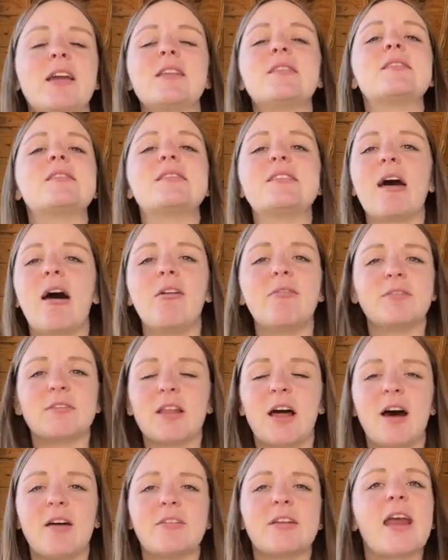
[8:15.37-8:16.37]
and
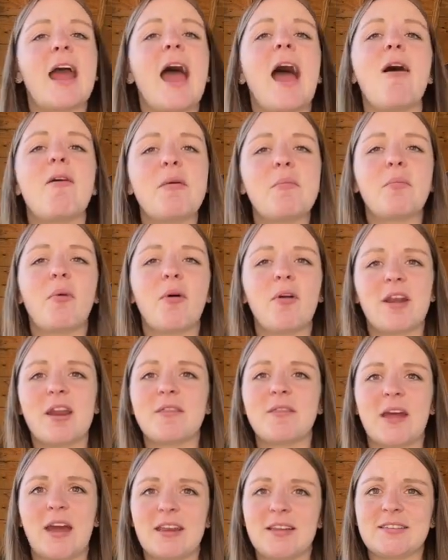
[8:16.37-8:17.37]
self-love and how
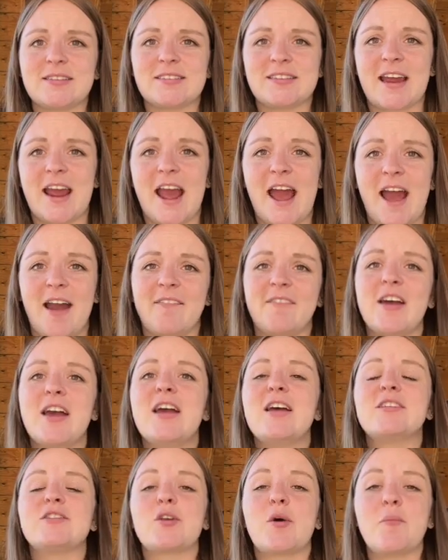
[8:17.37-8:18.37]
important that is to have.
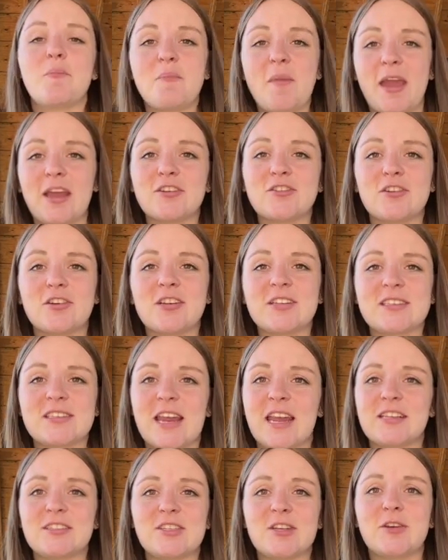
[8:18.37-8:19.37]
So make sure to
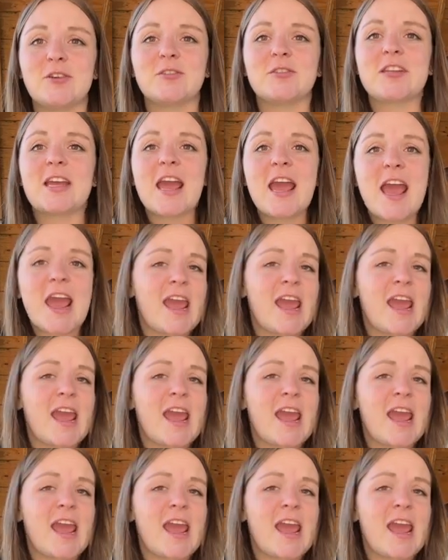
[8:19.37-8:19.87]
stay tuned.